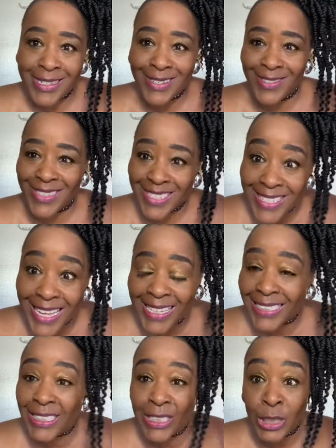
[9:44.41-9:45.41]
So
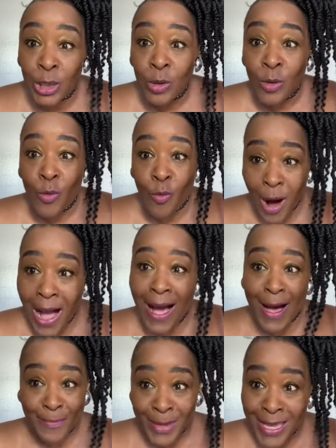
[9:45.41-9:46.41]
that's why
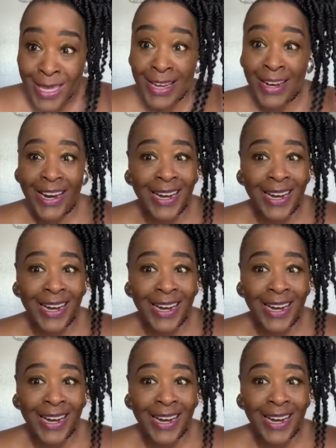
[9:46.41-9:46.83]
I'm here